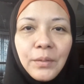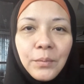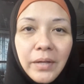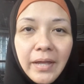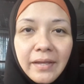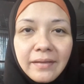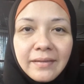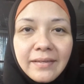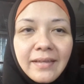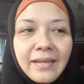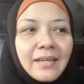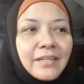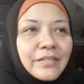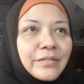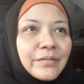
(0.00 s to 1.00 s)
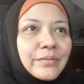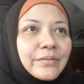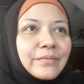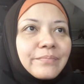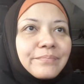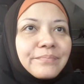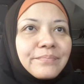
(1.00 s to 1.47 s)
Okay,
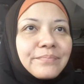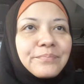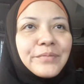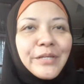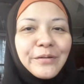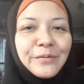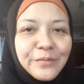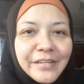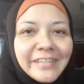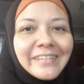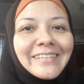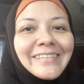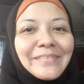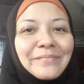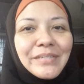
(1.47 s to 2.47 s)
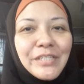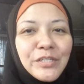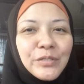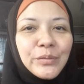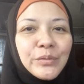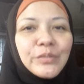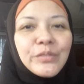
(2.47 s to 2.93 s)
so be real, be
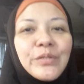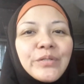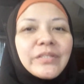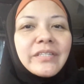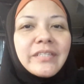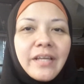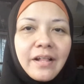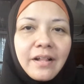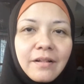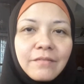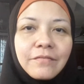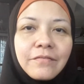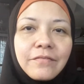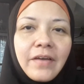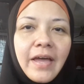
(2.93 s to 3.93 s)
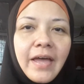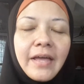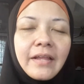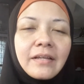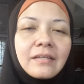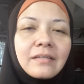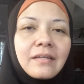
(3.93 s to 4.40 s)
true to yourself,
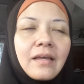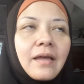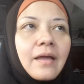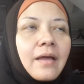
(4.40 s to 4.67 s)
and